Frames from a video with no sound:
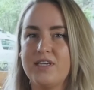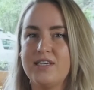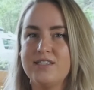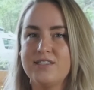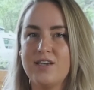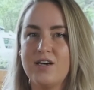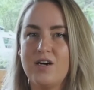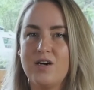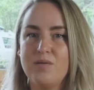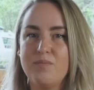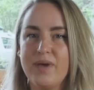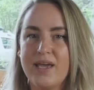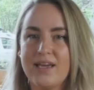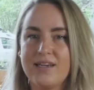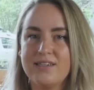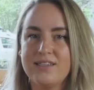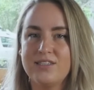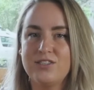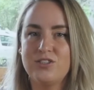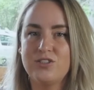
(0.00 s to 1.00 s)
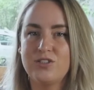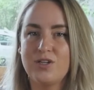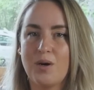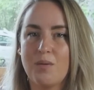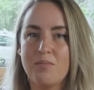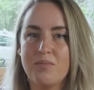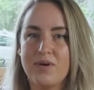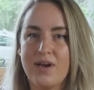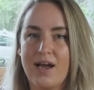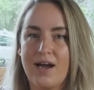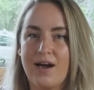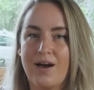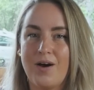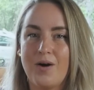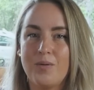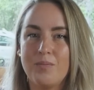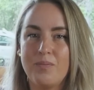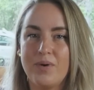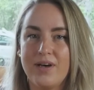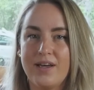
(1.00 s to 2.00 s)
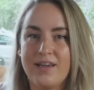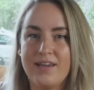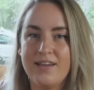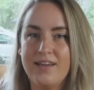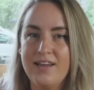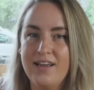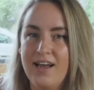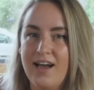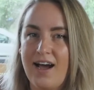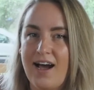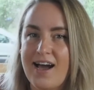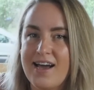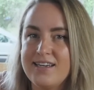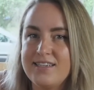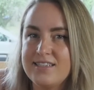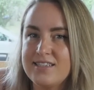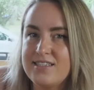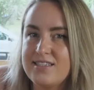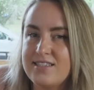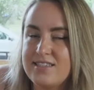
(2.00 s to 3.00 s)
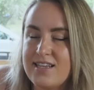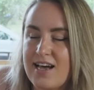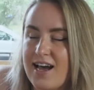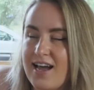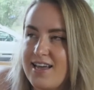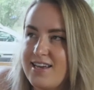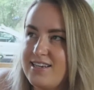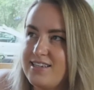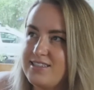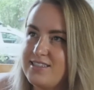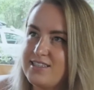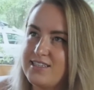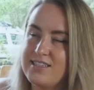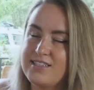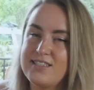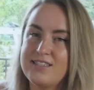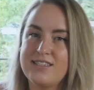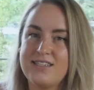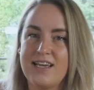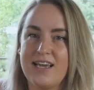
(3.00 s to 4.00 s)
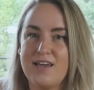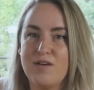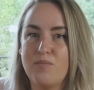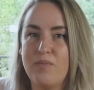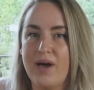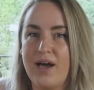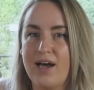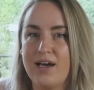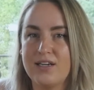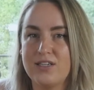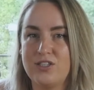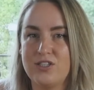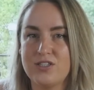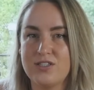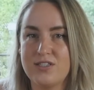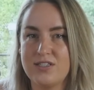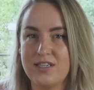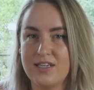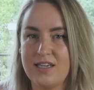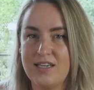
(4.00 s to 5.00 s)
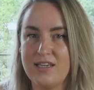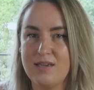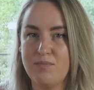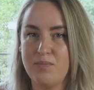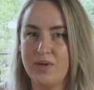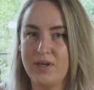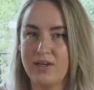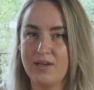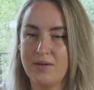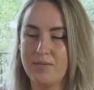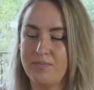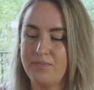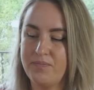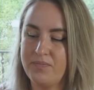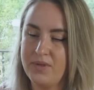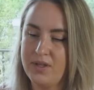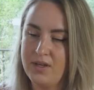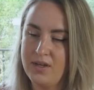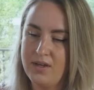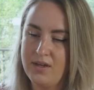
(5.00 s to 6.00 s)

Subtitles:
he's all bandaged up now, but I decided to stay back just to keep him